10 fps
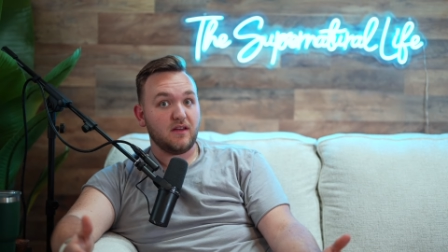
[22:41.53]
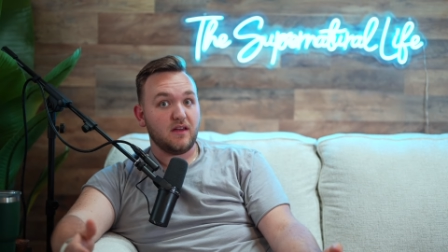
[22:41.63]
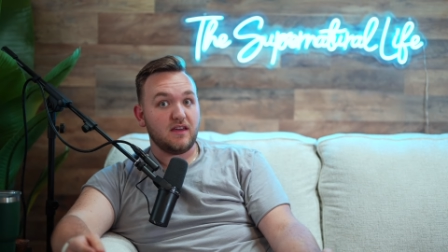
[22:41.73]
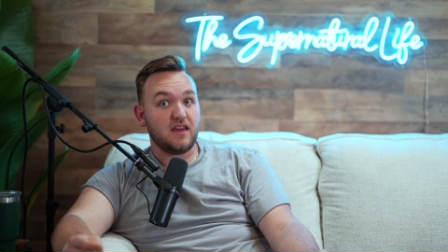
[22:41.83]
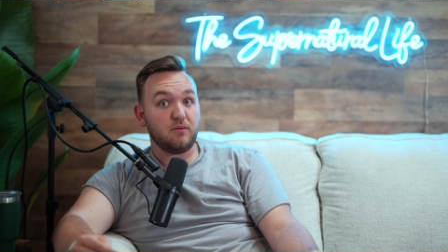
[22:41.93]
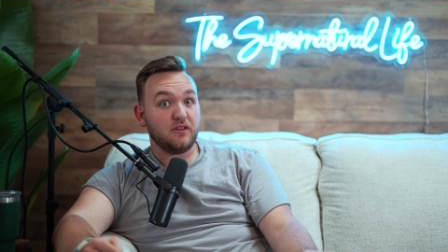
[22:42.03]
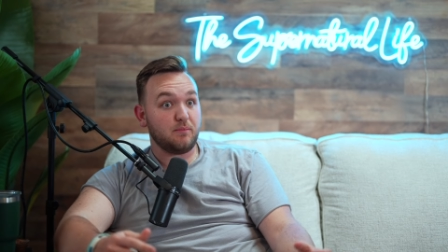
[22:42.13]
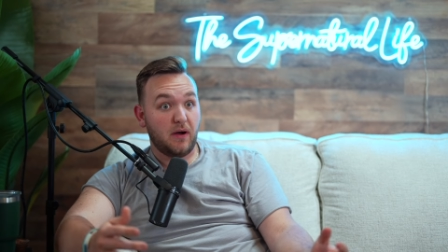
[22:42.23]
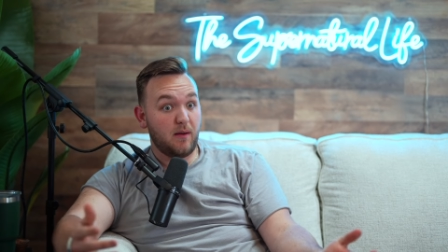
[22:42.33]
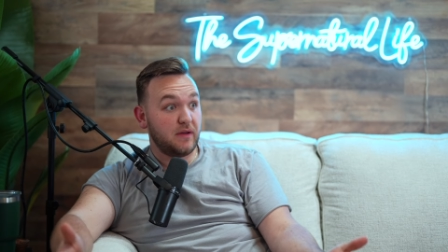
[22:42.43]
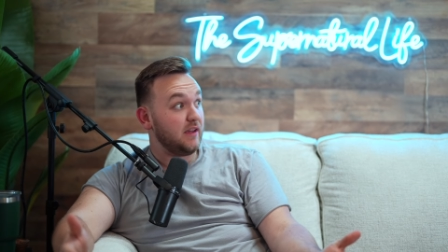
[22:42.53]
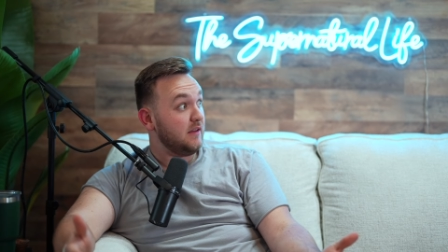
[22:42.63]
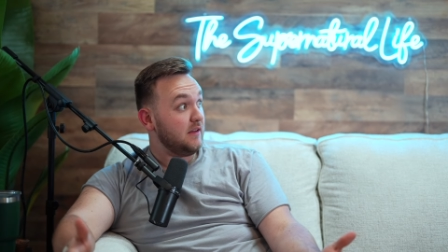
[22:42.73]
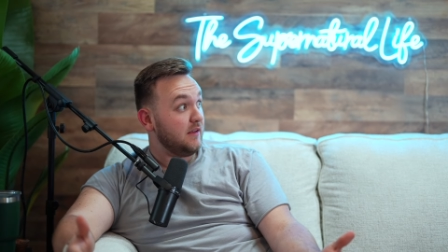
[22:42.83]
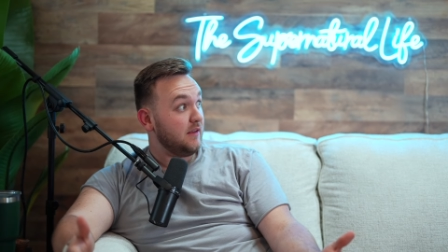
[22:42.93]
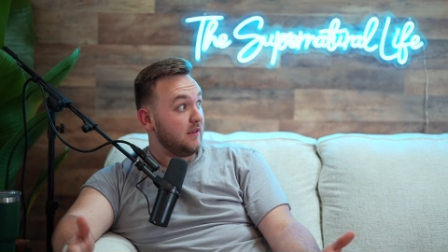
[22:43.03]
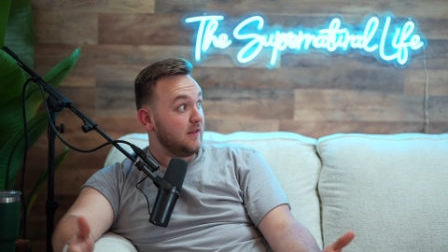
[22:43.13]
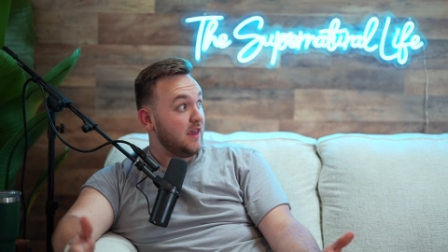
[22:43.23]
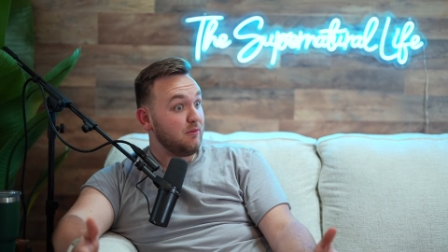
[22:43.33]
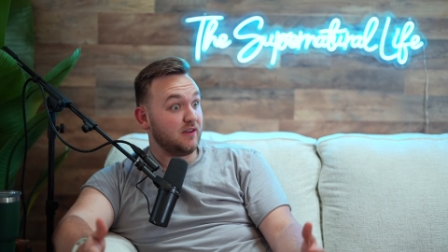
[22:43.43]
He was a puppet.
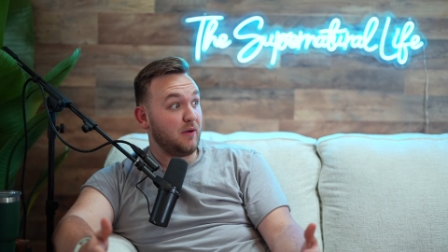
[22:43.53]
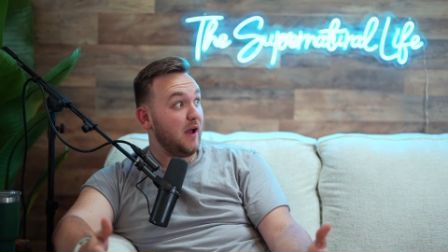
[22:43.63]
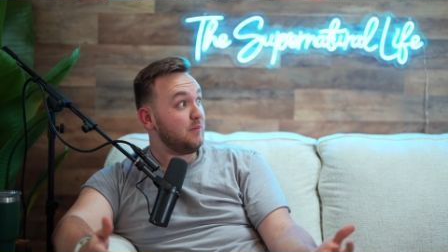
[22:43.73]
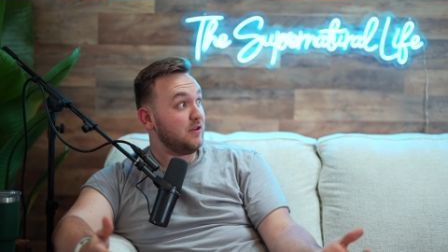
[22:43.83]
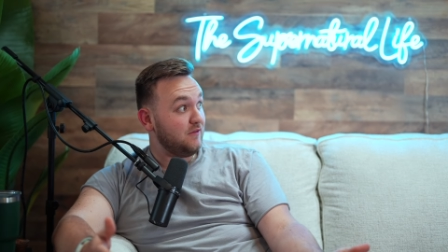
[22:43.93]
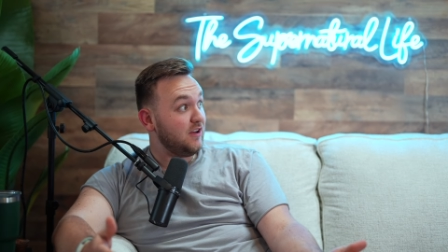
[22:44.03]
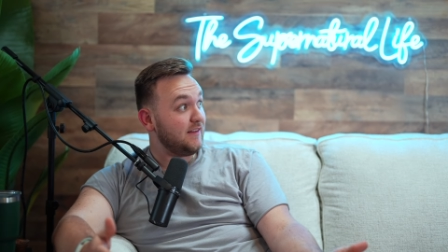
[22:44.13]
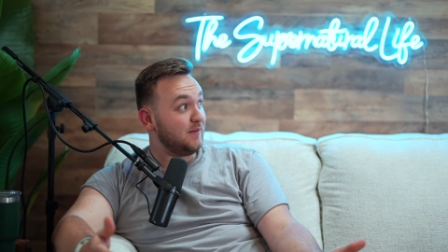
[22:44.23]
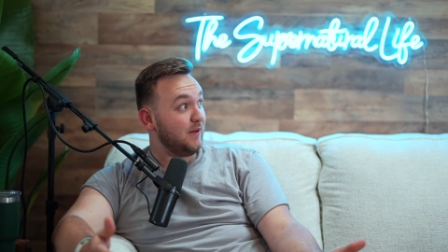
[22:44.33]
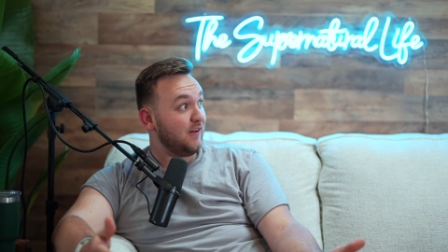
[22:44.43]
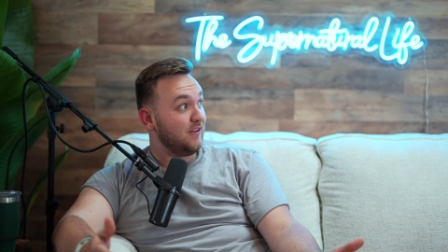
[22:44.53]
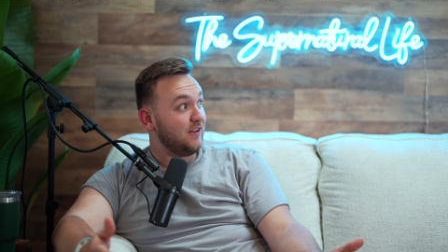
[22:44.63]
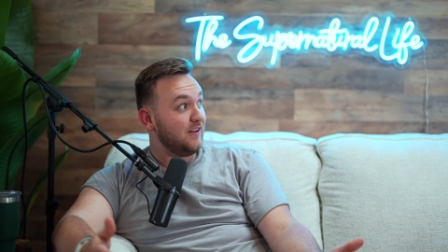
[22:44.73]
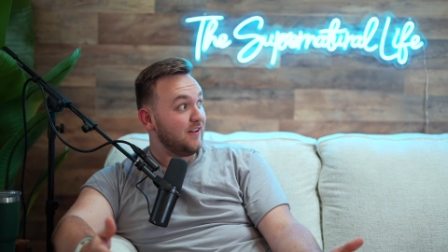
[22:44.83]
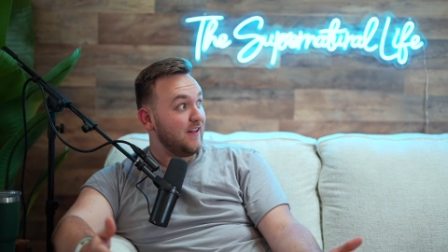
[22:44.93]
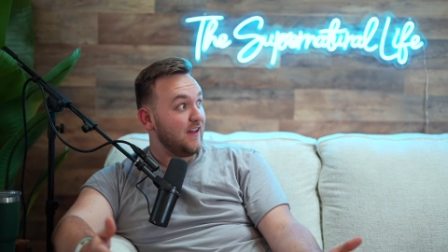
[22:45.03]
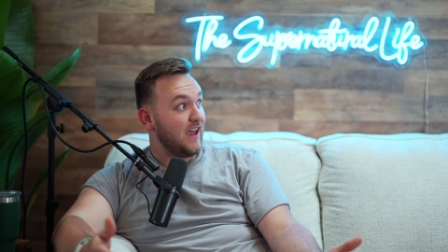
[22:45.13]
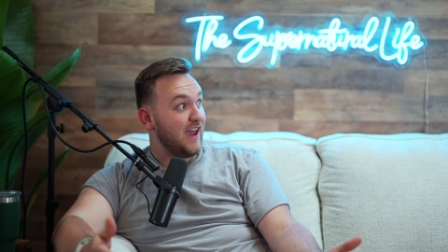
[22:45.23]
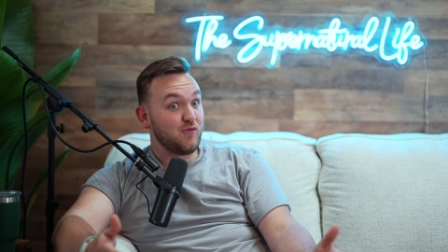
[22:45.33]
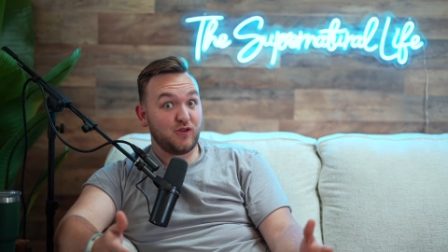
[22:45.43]
He was a puppet of Jezebel. Mm-hmm.
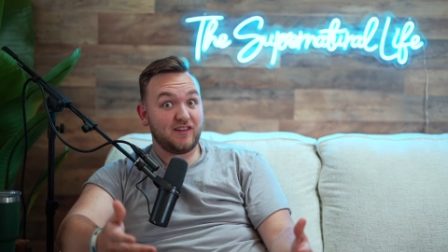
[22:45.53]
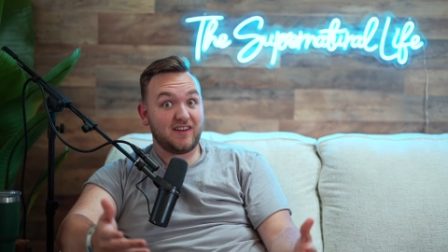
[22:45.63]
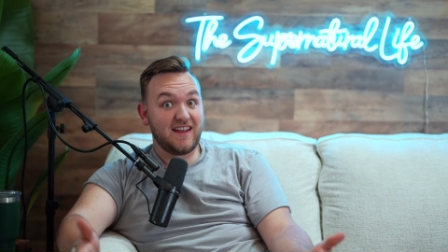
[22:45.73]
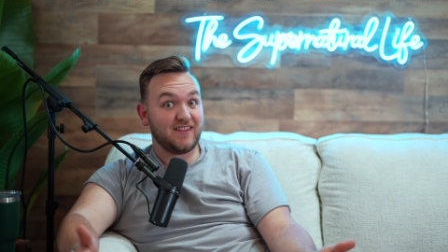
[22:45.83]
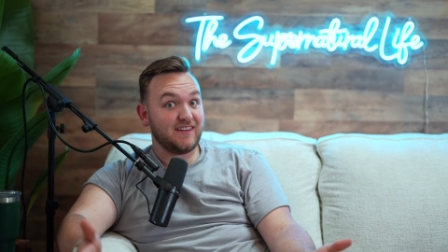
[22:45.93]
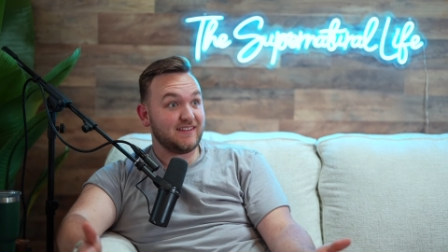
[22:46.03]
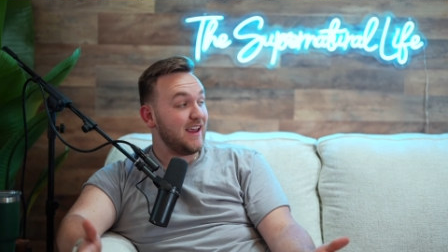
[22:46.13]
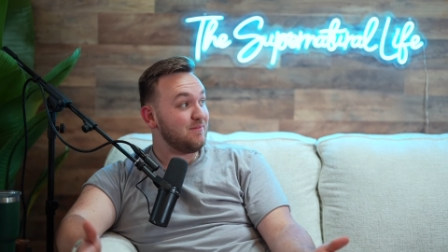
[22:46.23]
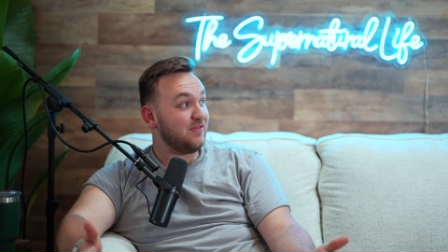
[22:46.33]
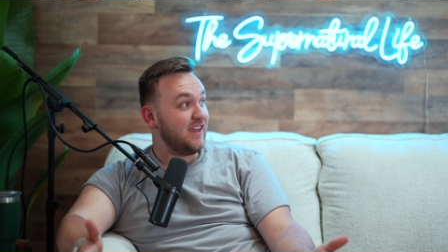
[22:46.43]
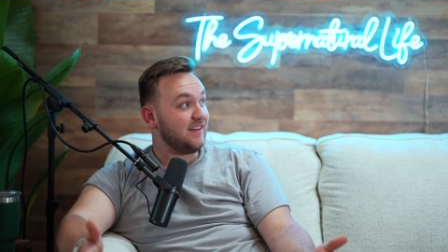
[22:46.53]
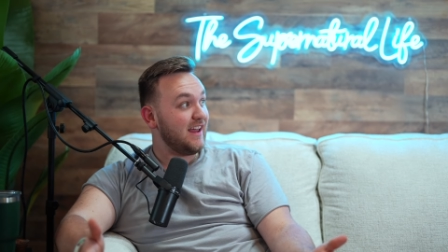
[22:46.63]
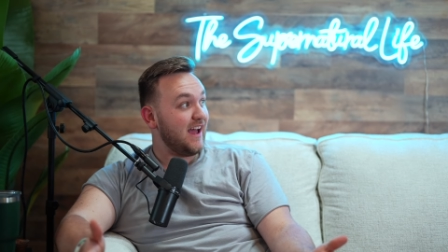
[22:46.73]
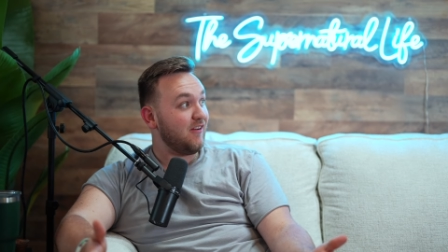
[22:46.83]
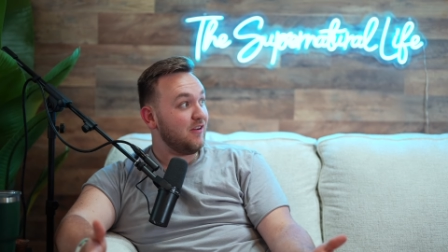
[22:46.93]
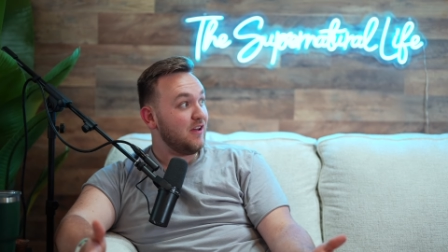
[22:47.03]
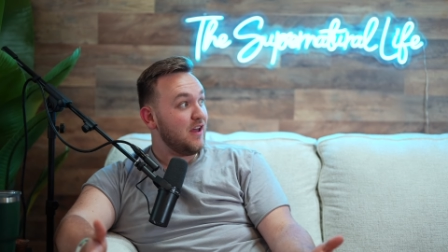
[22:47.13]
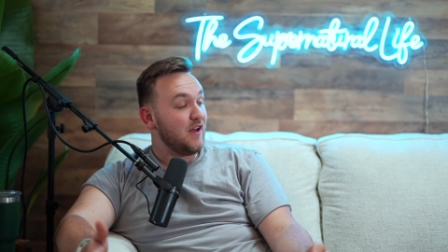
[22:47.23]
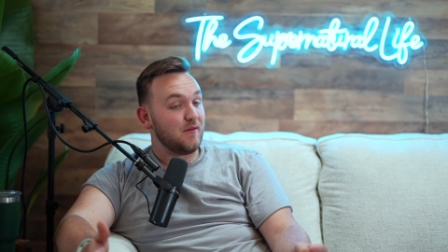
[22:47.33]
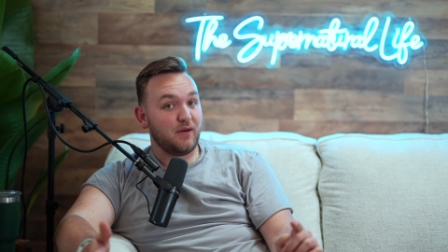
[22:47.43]
And we're seeing the same thing now.
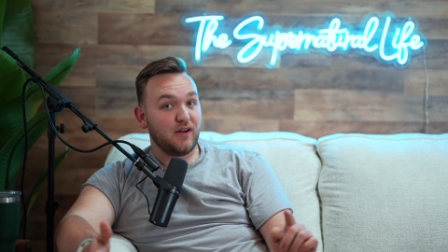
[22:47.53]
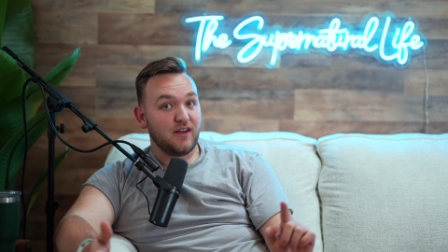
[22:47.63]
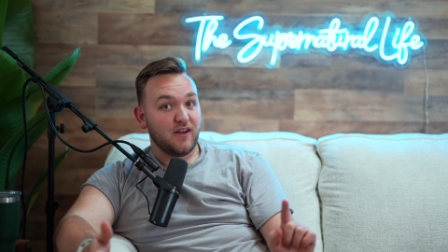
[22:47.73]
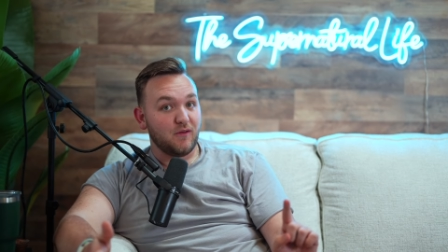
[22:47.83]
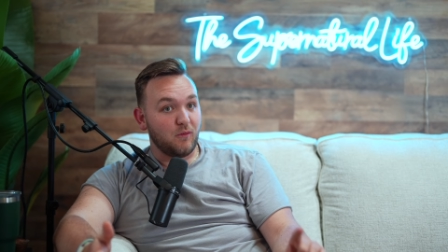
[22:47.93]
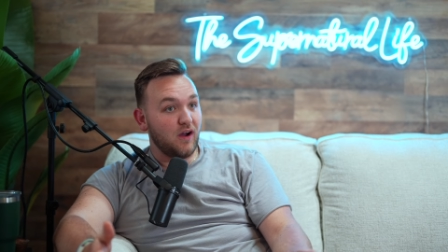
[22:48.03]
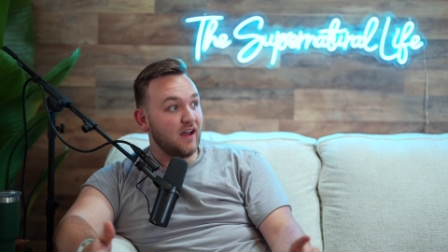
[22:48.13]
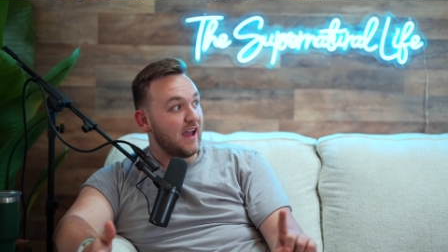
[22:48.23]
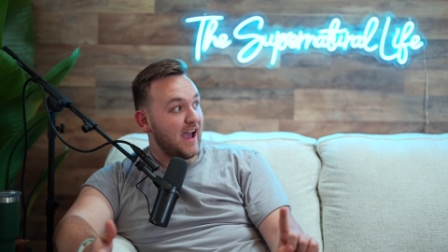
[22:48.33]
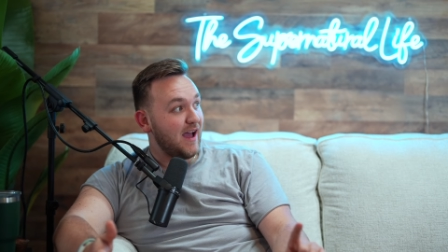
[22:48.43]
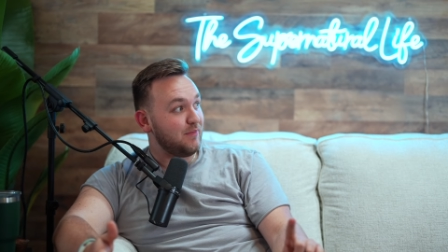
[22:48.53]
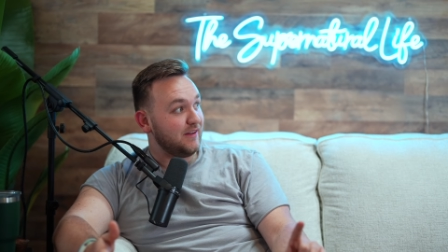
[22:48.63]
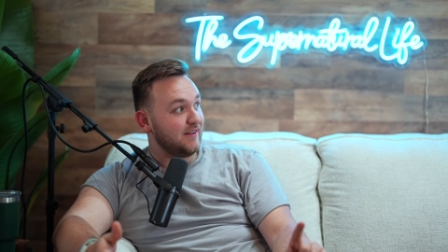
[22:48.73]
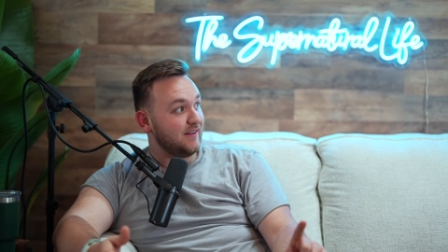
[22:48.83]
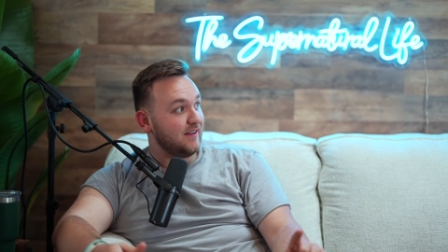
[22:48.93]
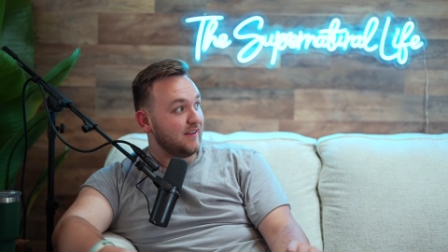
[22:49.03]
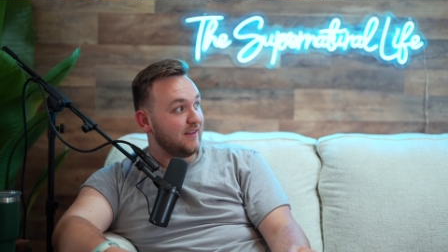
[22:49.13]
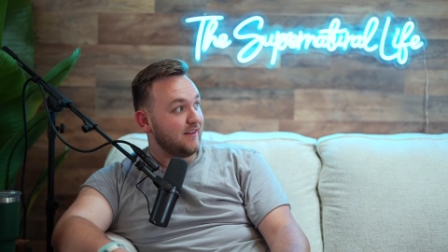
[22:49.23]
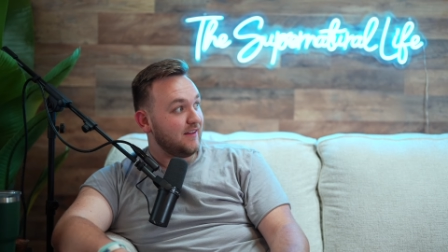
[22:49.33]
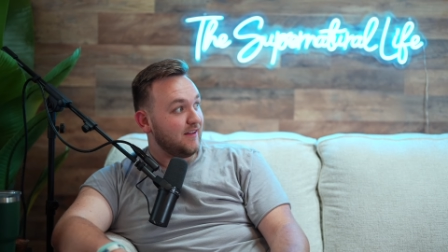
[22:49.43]
But what happened?
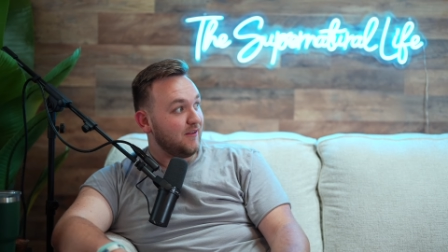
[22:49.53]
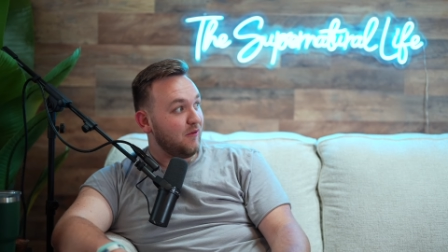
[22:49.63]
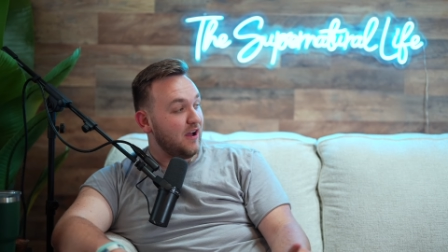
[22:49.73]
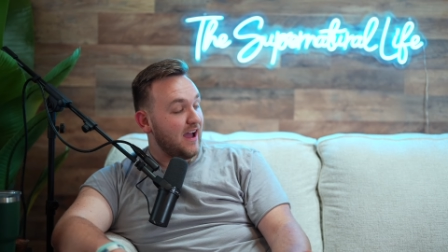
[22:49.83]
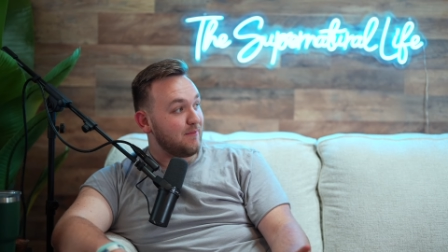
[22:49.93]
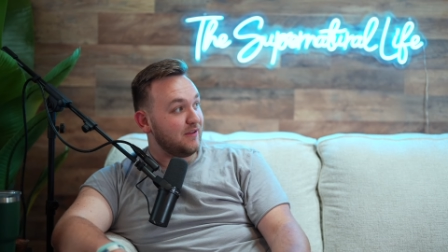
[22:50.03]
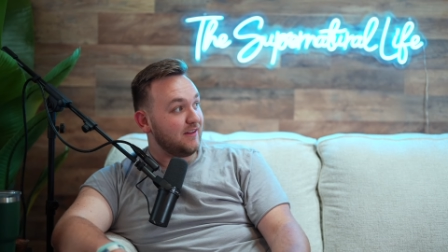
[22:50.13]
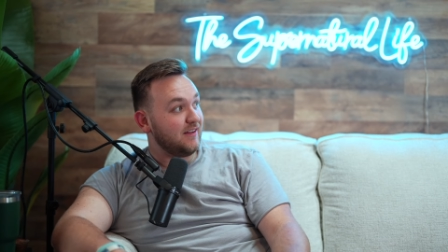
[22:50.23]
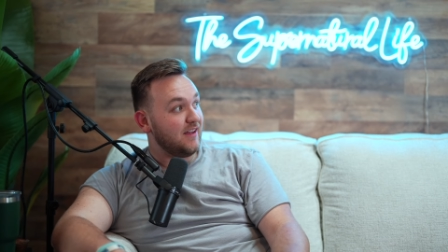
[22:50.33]
What happened?